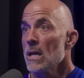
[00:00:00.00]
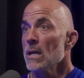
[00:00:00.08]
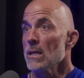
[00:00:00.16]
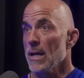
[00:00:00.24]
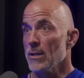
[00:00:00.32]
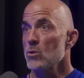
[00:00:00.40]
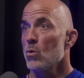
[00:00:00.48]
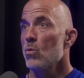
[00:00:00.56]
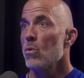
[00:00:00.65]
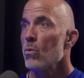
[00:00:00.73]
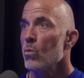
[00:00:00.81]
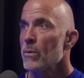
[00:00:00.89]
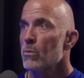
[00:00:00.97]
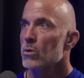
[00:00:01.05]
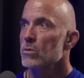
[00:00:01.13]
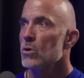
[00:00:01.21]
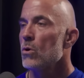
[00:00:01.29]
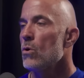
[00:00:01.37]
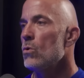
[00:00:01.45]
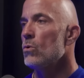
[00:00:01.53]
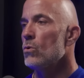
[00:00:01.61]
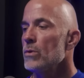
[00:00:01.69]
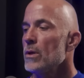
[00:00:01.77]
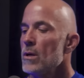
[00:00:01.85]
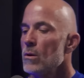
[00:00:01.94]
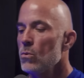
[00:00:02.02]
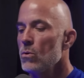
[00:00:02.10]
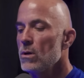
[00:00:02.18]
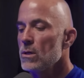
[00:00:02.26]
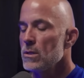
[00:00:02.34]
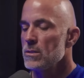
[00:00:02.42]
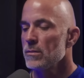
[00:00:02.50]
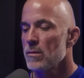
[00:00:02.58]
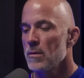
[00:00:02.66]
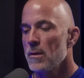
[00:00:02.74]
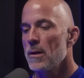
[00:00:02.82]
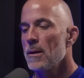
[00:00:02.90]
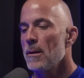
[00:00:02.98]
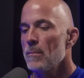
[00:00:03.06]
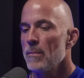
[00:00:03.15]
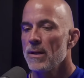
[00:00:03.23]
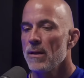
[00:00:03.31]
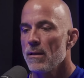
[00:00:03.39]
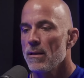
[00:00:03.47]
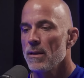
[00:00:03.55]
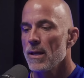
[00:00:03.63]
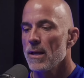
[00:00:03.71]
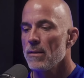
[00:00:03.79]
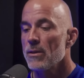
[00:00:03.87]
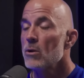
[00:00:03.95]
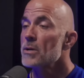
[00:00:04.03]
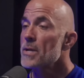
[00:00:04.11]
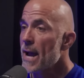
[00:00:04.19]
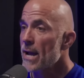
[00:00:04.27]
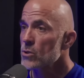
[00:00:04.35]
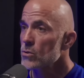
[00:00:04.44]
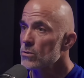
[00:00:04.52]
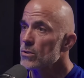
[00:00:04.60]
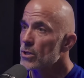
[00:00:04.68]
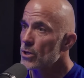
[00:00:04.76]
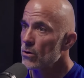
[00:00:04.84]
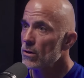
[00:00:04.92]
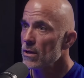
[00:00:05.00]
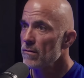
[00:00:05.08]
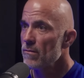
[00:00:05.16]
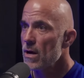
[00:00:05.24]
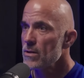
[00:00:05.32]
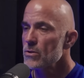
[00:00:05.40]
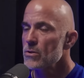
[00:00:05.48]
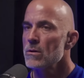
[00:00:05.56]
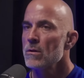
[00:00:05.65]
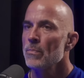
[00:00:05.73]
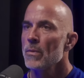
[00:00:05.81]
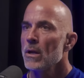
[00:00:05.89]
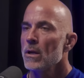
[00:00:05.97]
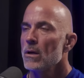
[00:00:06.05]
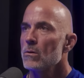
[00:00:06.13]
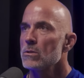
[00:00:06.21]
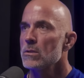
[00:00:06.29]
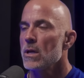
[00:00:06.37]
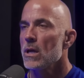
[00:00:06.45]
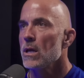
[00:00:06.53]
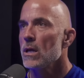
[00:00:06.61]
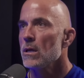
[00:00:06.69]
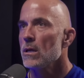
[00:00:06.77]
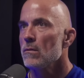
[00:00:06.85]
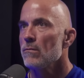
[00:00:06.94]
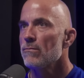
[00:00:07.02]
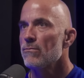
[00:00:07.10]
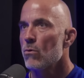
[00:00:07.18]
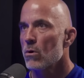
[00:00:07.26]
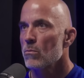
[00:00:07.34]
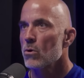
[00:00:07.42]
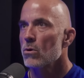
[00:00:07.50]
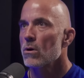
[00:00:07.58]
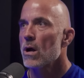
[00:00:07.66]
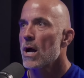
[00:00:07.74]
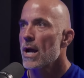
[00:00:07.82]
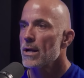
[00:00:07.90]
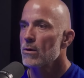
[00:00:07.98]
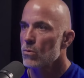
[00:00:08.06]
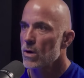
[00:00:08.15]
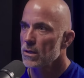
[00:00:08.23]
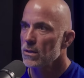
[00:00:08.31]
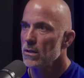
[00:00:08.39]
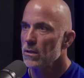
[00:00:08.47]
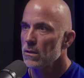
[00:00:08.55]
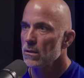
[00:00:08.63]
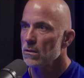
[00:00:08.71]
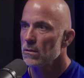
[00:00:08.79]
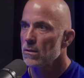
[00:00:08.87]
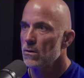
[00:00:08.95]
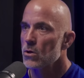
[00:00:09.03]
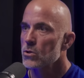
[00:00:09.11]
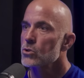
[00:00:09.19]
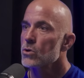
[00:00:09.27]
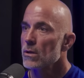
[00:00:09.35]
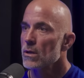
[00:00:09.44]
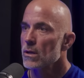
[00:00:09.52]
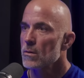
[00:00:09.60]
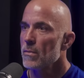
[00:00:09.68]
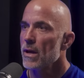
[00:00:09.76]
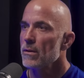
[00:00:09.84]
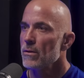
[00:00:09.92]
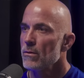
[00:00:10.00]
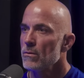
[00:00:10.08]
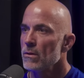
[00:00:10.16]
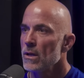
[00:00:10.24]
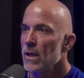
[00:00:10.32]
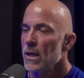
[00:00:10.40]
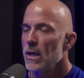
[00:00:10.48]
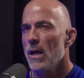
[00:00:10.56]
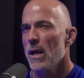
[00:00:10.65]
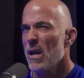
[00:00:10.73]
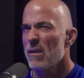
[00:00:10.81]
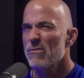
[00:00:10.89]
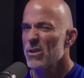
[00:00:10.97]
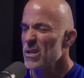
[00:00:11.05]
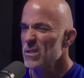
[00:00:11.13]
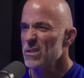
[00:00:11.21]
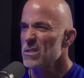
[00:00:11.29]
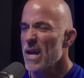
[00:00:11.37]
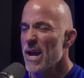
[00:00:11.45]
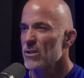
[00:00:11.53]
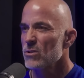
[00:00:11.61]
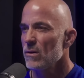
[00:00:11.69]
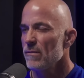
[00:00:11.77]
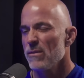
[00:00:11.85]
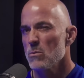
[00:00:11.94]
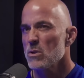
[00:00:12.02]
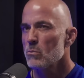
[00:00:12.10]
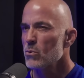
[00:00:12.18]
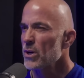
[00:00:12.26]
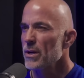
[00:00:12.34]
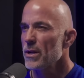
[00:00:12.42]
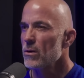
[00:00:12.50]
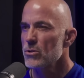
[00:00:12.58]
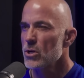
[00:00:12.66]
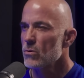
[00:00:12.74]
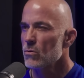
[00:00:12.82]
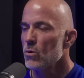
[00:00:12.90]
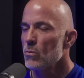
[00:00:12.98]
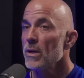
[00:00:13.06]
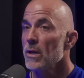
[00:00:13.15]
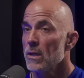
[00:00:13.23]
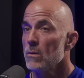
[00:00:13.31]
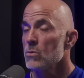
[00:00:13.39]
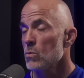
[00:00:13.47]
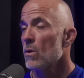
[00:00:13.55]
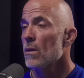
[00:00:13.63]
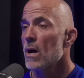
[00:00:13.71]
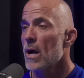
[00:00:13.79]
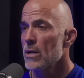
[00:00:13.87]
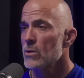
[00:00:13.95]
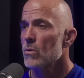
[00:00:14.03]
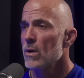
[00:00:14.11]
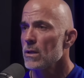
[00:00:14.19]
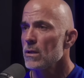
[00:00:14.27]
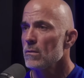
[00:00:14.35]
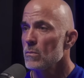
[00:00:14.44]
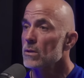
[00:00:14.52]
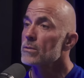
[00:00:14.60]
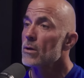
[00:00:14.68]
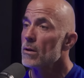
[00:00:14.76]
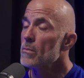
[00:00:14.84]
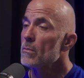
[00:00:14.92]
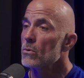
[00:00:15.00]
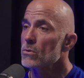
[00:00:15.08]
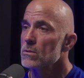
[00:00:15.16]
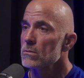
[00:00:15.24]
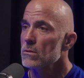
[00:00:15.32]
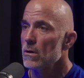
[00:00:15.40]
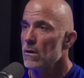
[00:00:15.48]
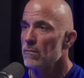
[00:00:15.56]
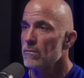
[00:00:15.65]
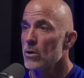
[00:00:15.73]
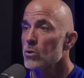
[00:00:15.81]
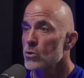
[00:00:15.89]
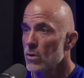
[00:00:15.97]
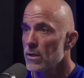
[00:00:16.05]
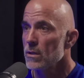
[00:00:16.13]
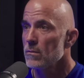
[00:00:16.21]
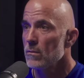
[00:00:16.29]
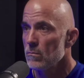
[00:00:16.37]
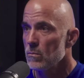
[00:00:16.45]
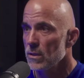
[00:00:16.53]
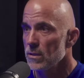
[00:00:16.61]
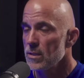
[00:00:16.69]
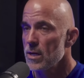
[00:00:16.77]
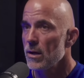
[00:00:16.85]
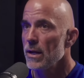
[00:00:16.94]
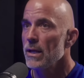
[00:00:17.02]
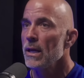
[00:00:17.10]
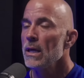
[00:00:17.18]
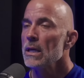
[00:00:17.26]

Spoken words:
Yeah, so what we were told was their national security advisor was a former high-ranking Australian commando. And I forget his exact role, if he was a brigadier general, but he was one of the highest-ranking military members of the Australian military.